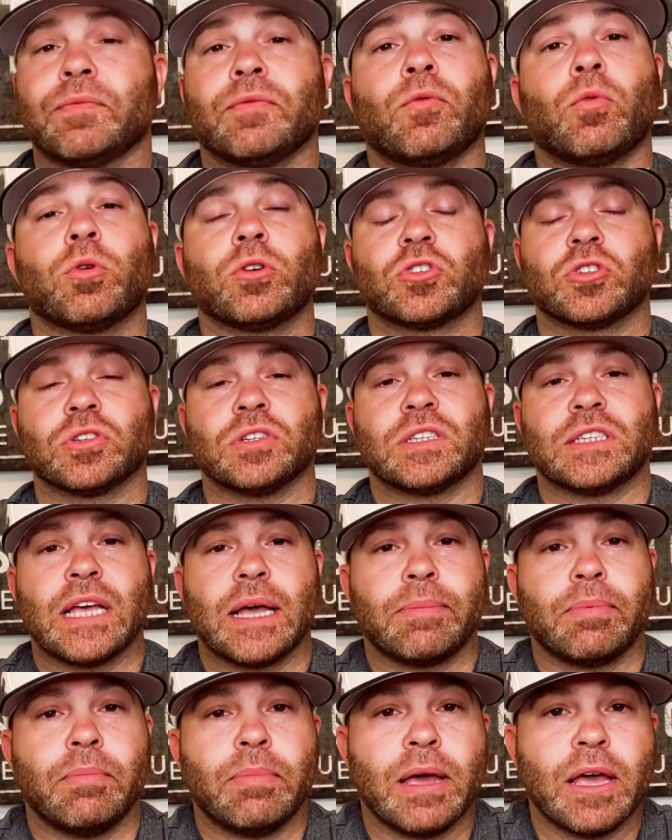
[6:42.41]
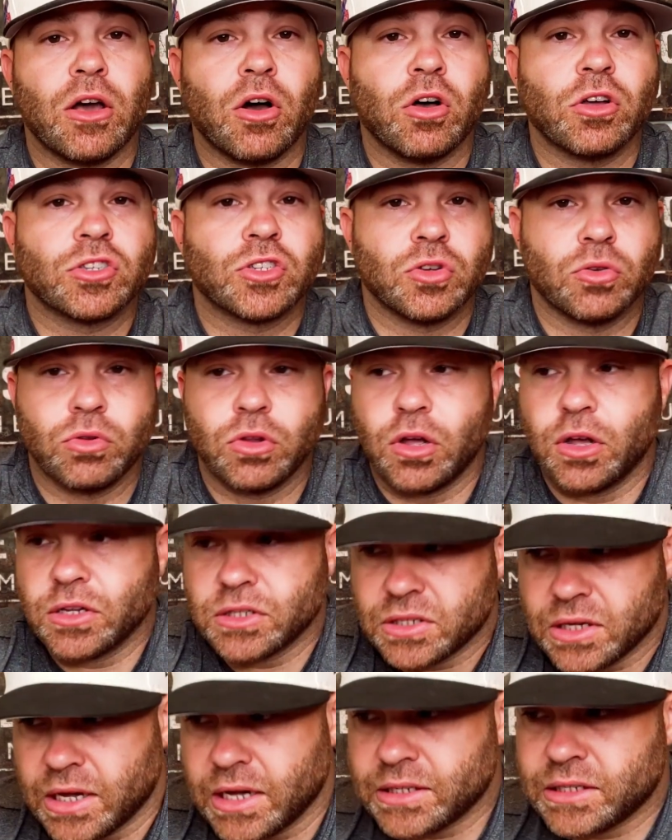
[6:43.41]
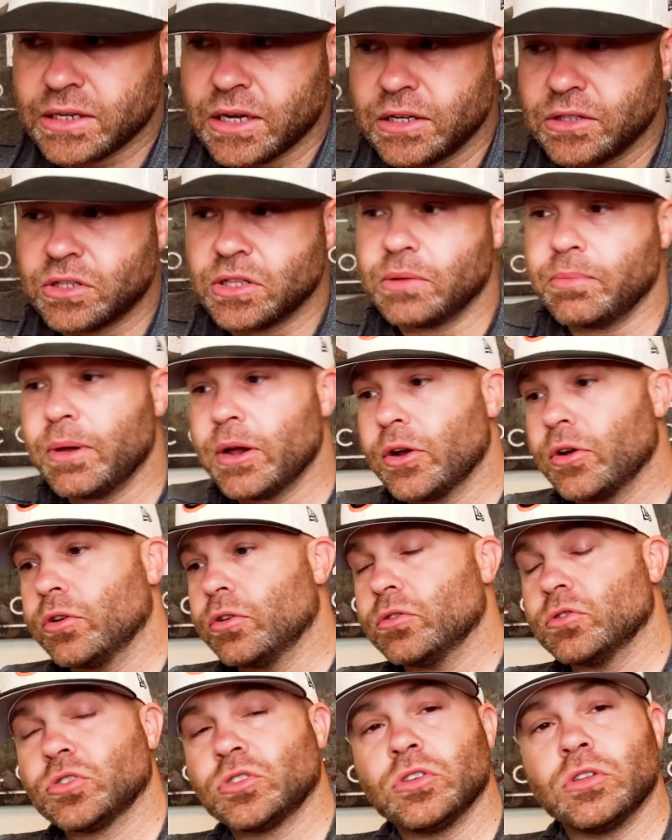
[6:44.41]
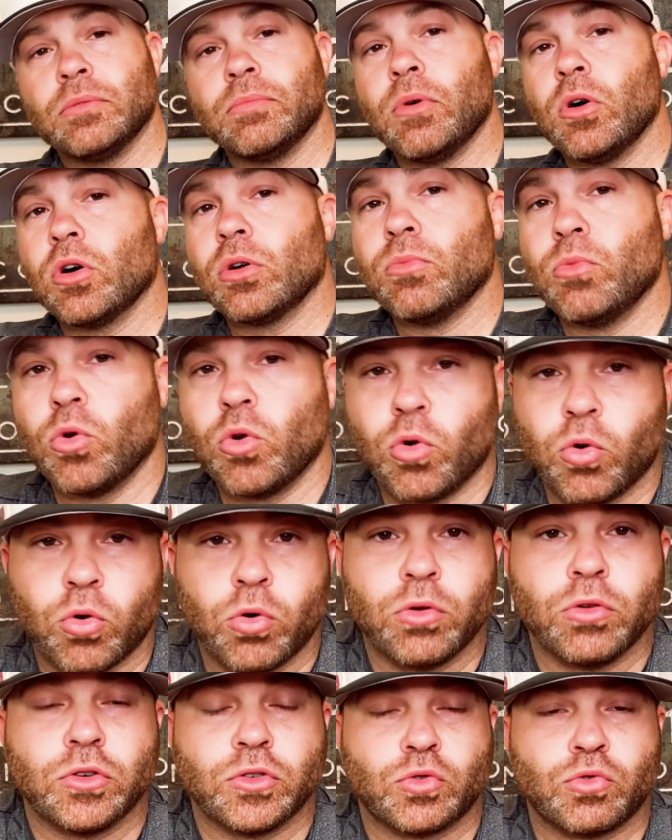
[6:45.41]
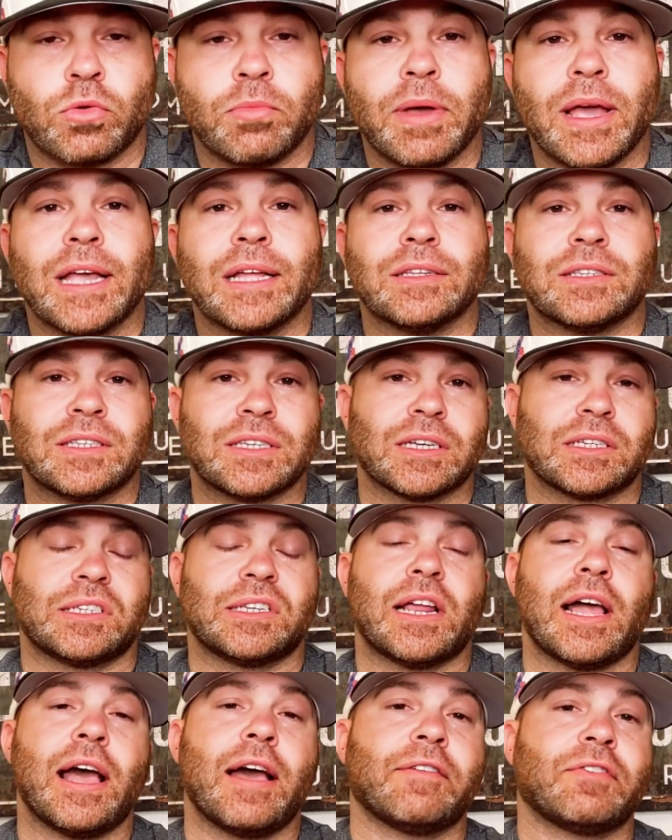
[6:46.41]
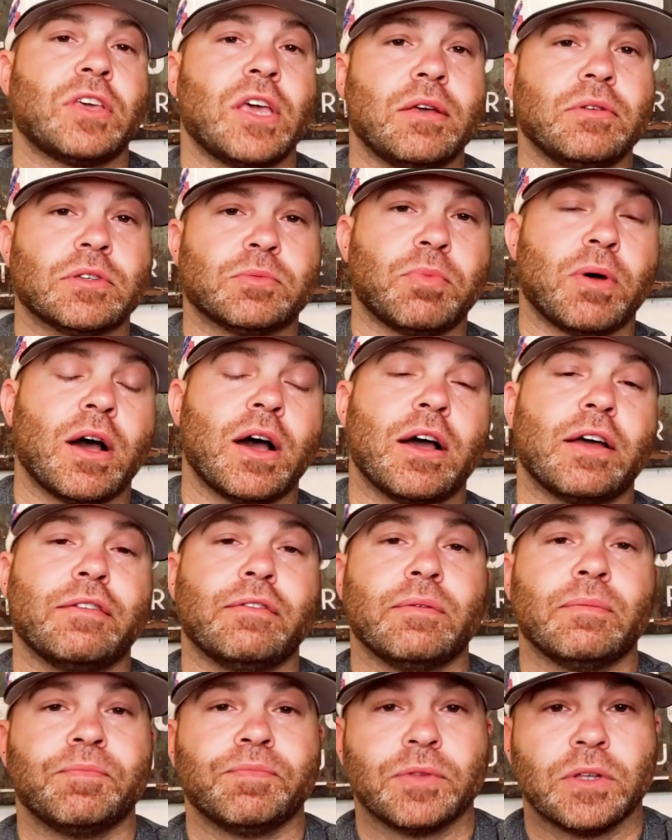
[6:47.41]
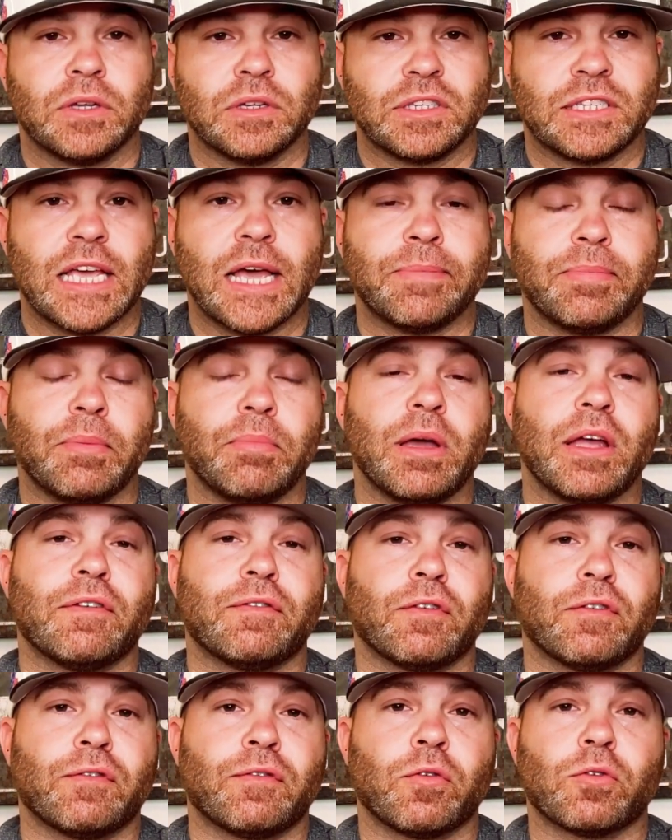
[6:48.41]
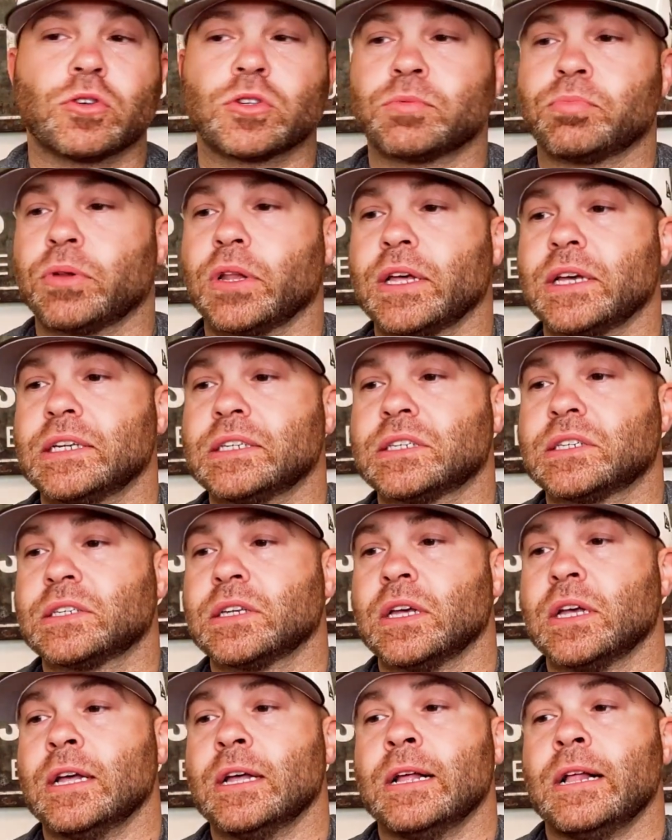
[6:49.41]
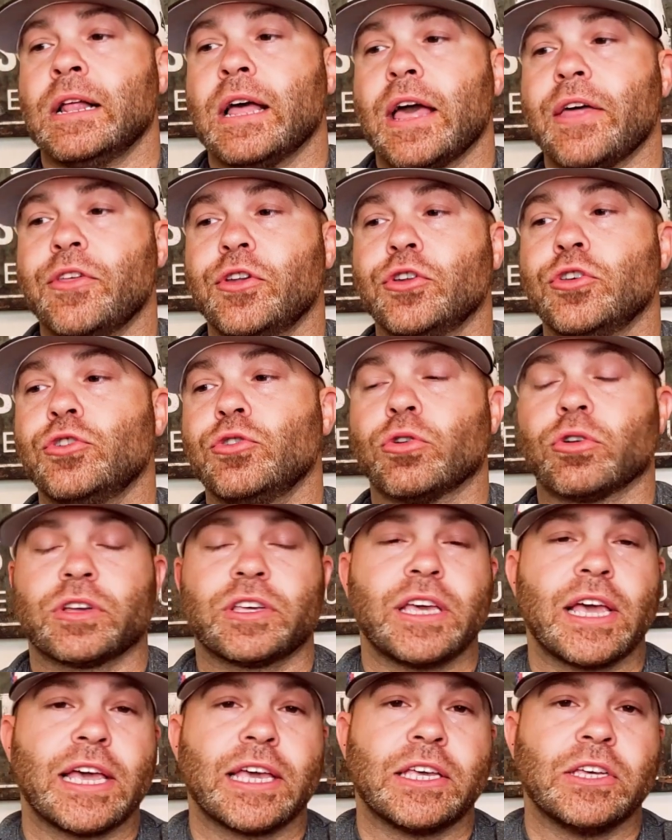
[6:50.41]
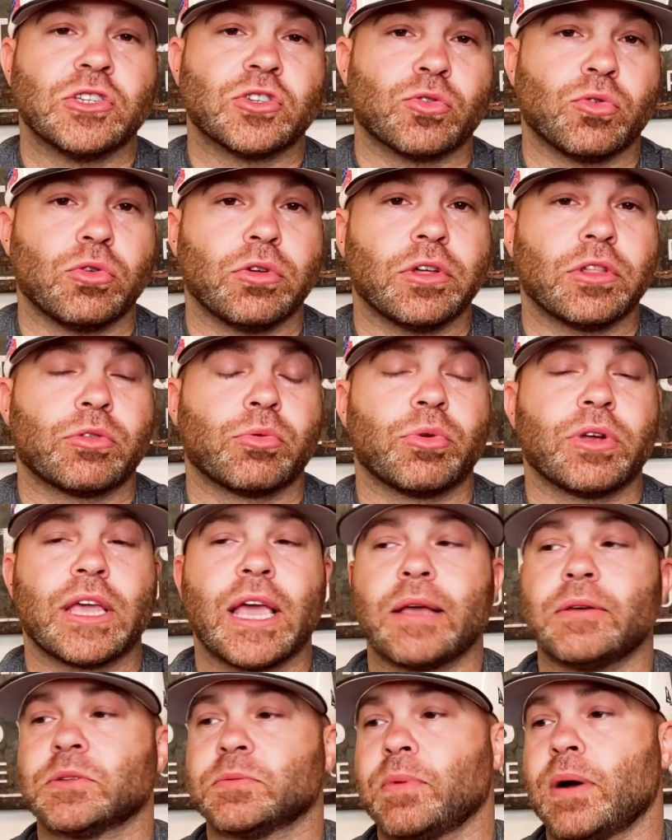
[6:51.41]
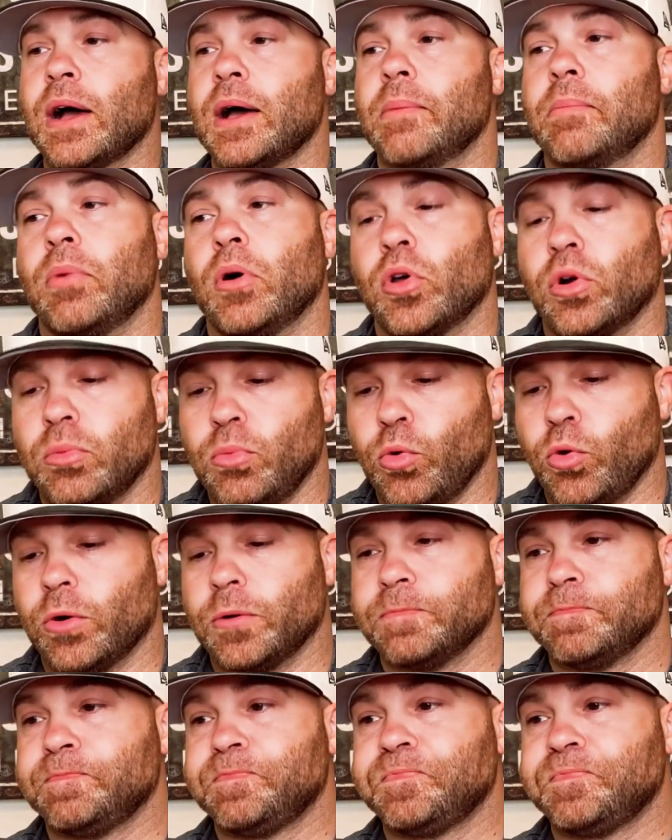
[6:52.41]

Fortunately, Tampa Bay also lost last night to the Mariners, so the Baltimore Orioles remain 6.5 games behind Tampa Bay for first place. And the New York Yankees are only 3 games behind Baltimore.